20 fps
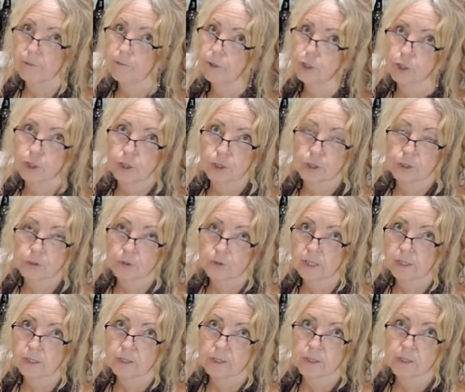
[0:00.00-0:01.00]
for sure,
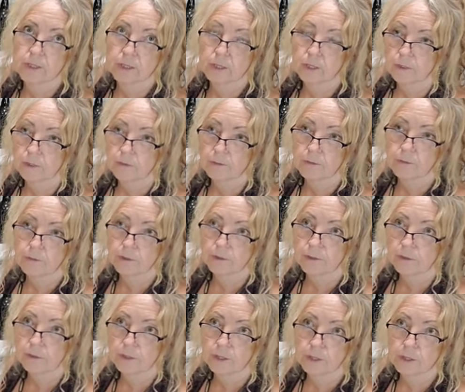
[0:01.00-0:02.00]
drink distilled
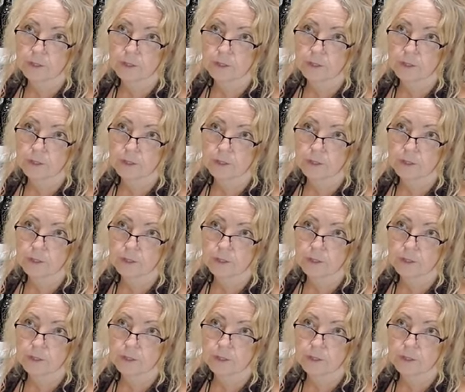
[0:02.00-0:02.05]
for,